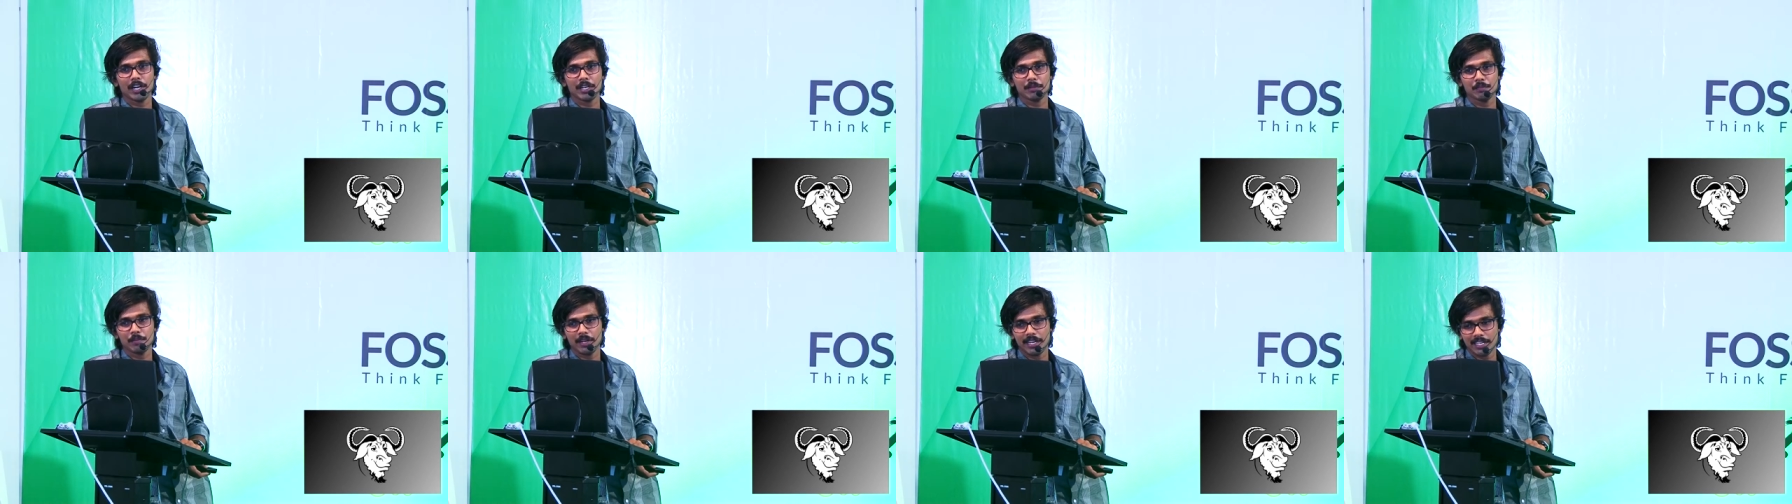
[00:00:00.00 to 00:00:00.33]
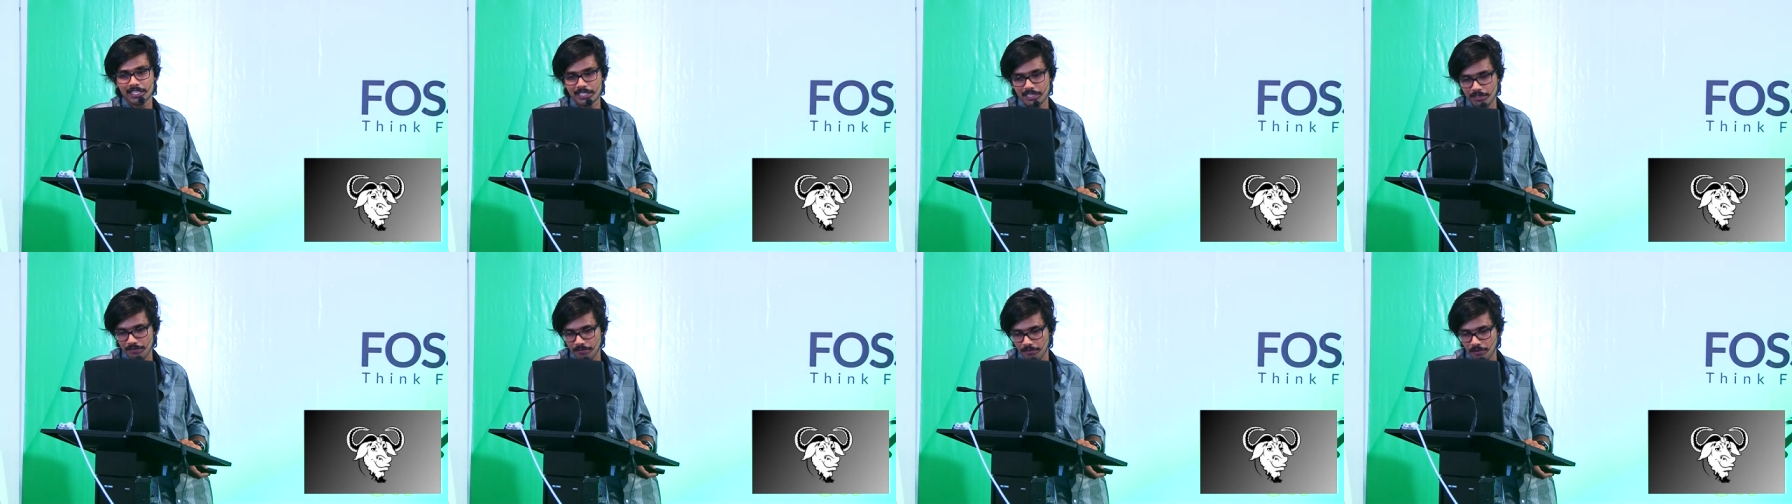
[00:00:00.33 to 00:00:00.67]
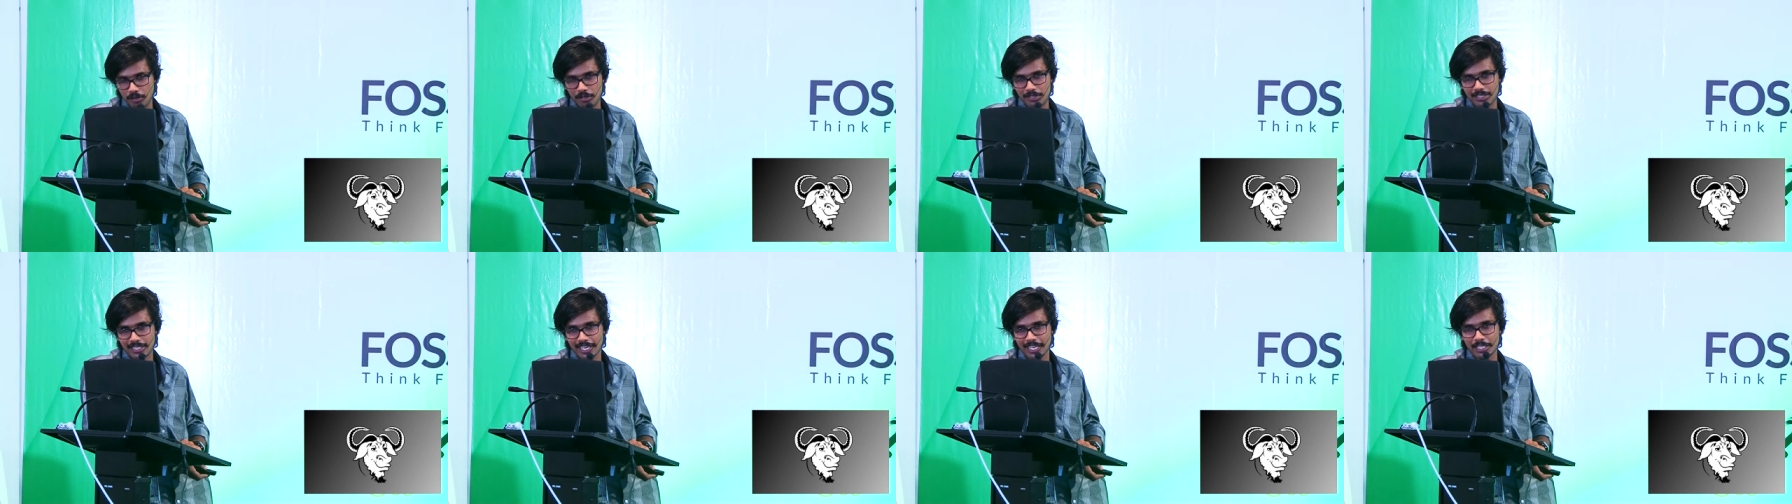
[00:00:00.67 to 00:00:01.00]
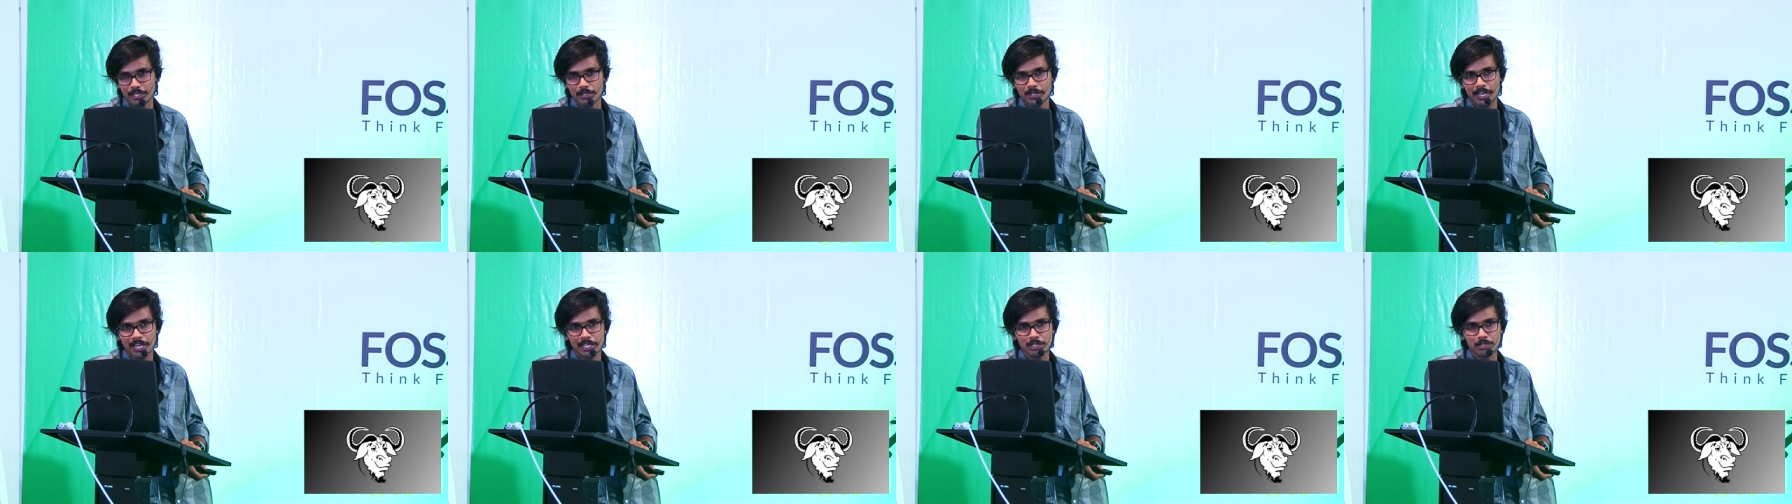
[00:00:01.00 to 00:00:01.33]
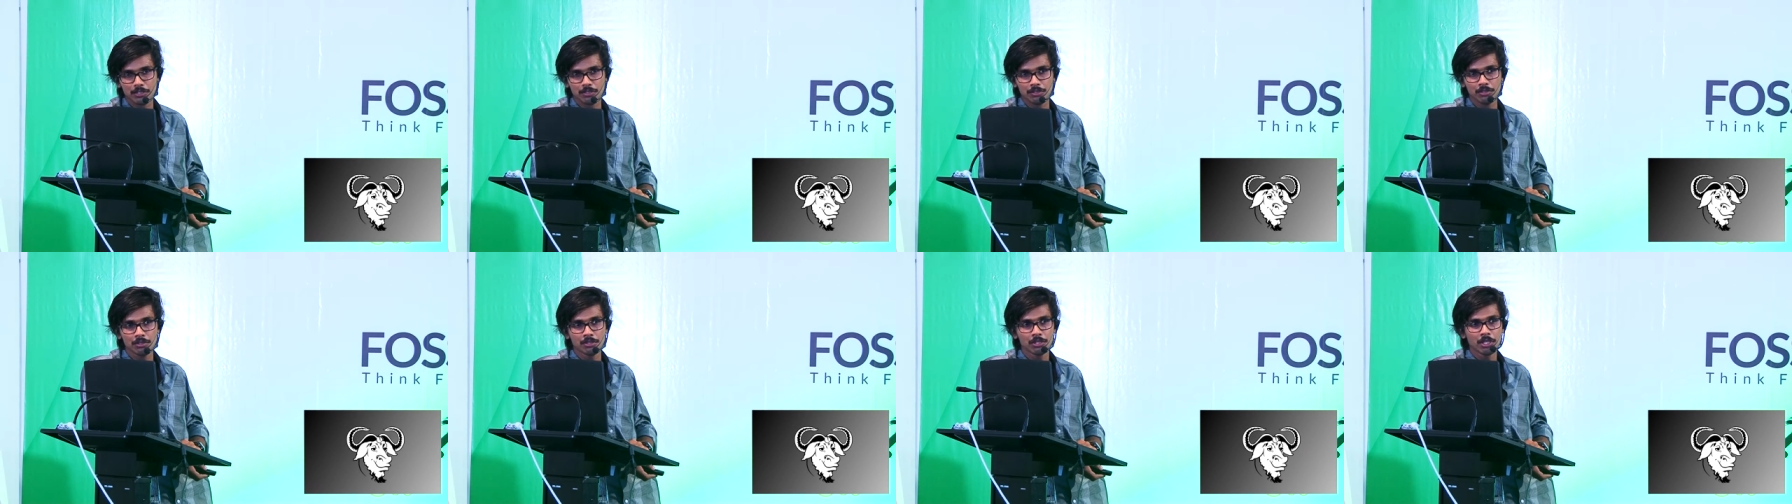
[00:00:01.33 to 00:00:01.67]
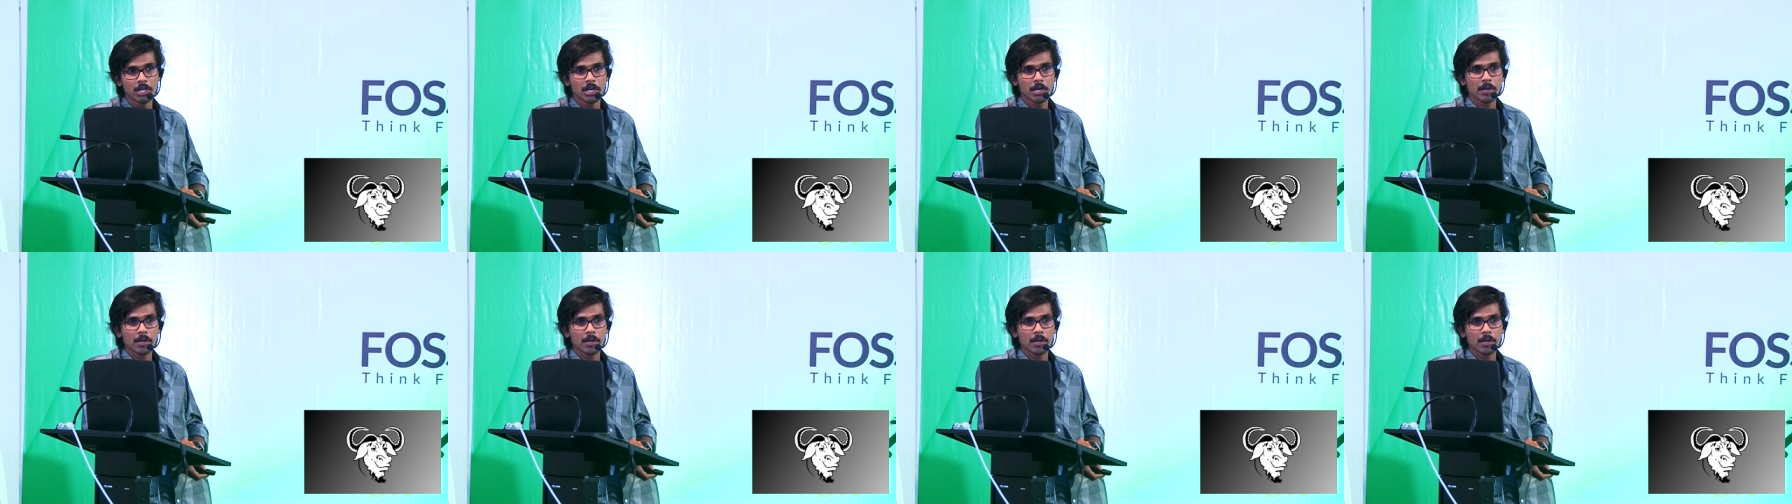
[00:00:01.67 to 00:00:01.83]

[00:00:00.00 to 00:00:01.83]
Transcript: are buying your phone and you had to